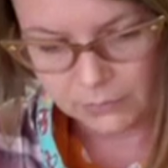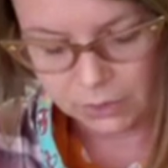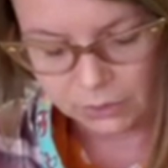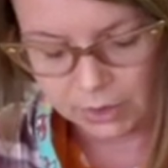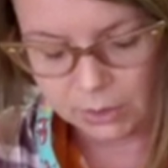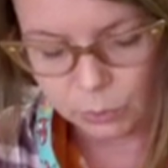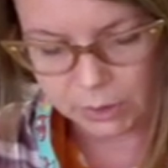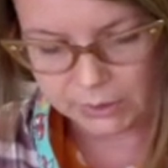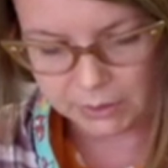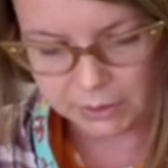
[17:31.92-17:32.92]
She didn't
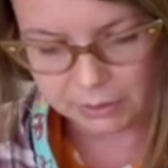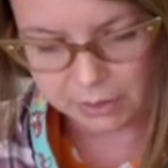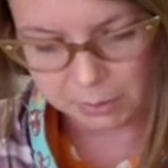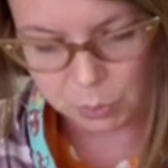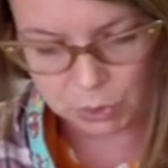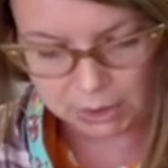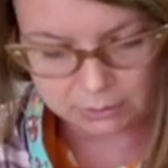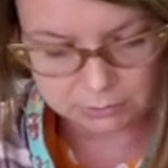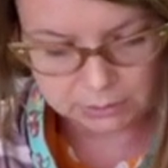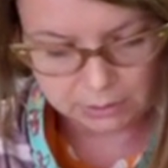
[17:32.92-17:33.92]
want to hear any more.
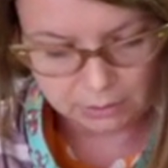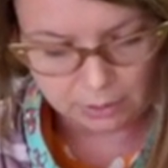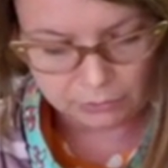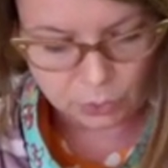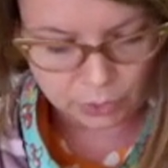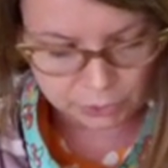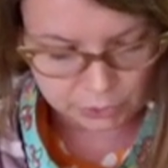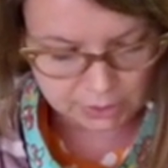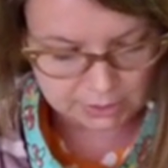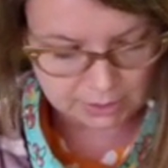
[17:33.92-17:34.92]
Of course
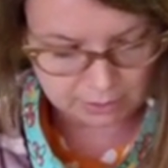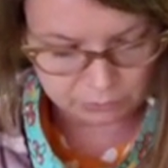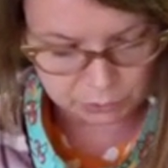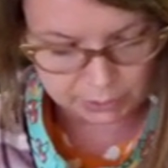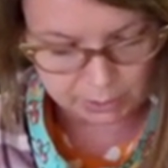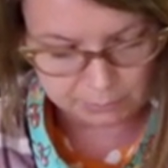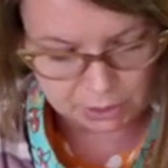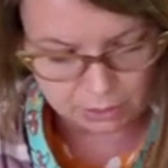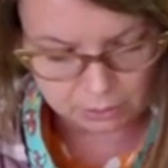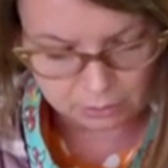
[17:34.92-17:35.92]
she didn't have
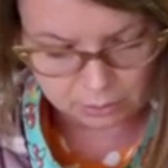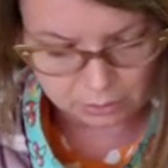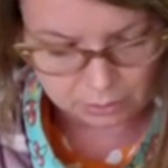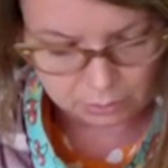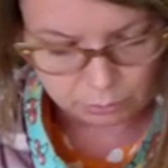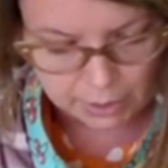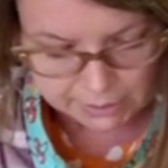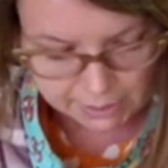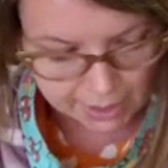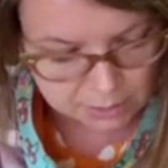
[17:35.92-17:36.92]
leukemia. Why,
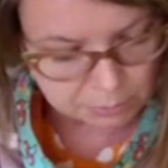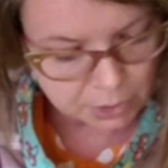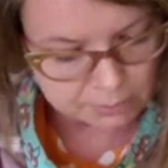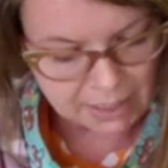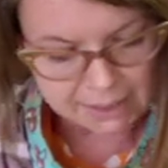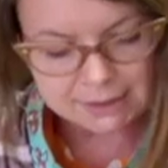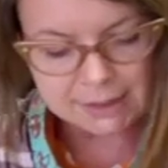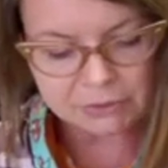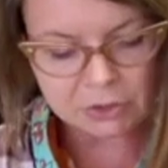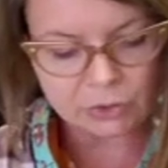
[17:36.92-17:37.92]
the atom bomb hadn't
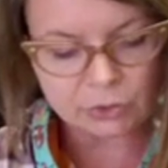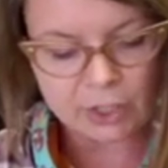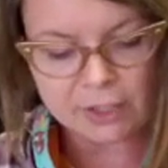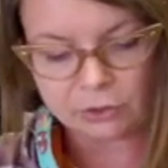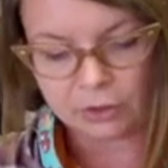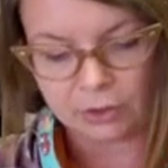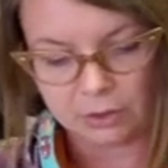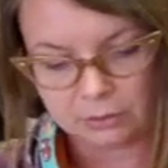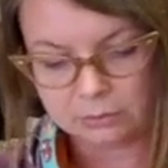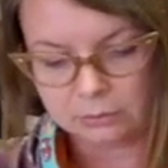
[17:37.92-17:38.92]
even scratched
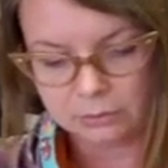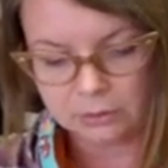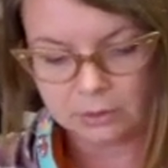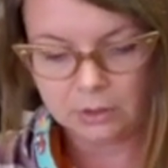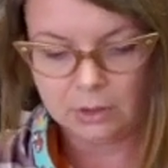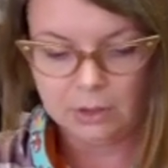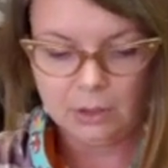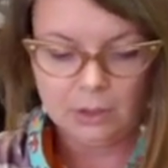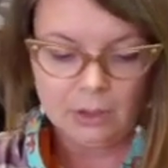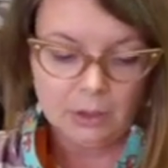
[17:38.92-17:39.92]
her.
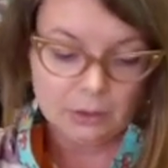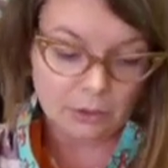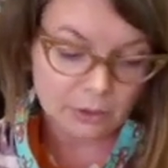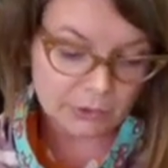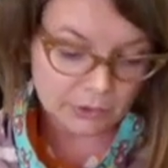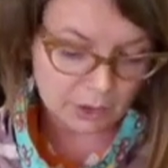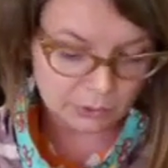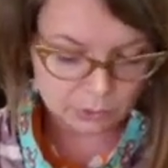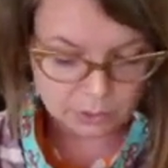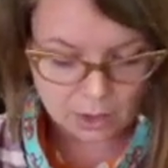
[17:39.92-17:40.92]
Nurse
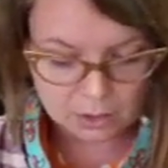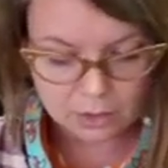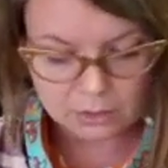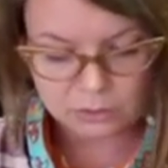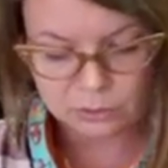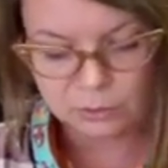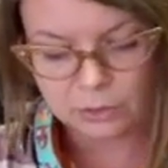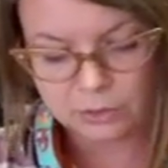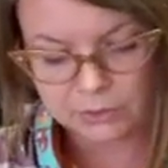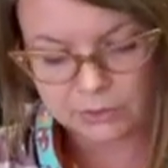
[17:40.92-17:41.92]
Yasunaga
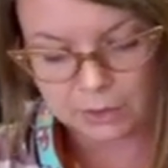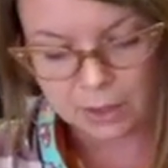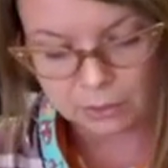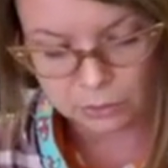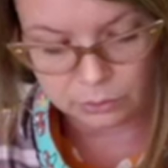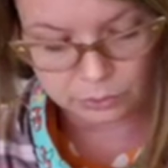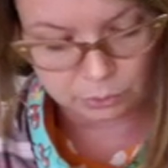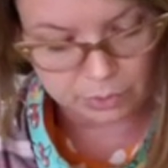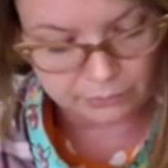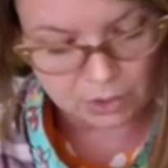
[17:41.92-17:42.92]
took Sadako to
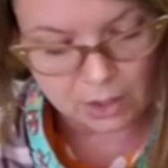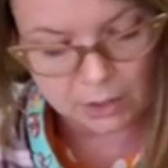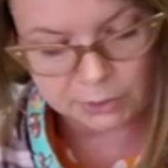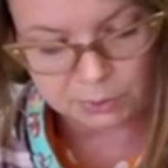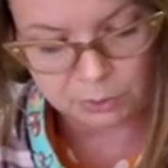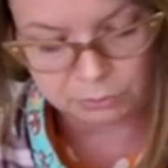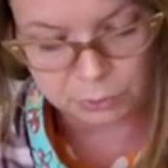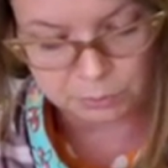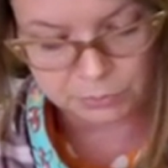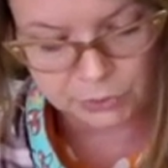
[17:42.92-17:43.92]
one of the hospital
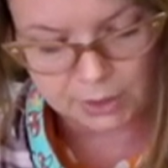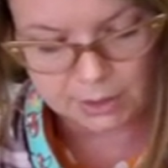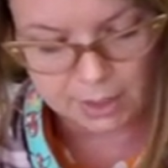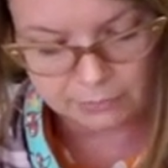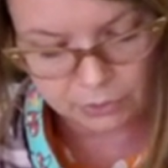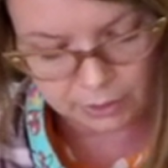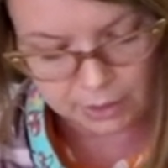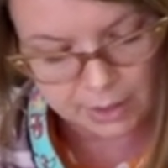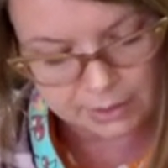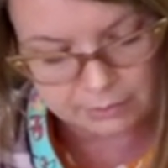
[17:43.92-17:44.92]
rooms and gave her a
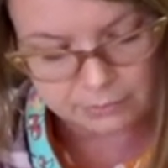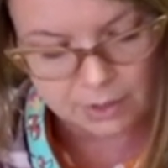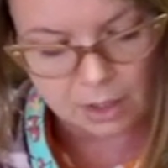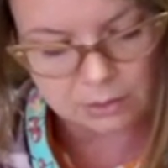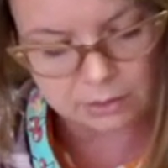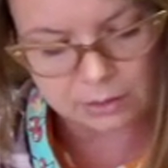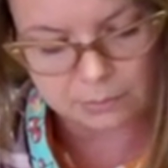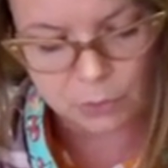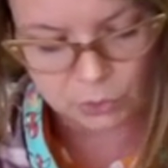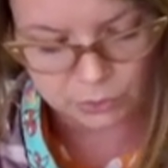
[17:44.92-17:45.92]
kind of cotton
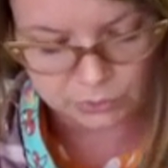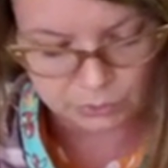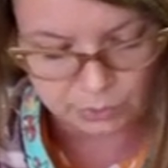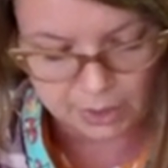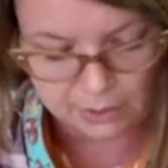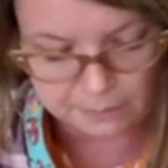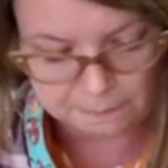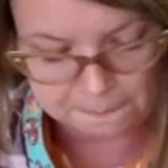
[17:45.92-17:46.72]
kimono to wear.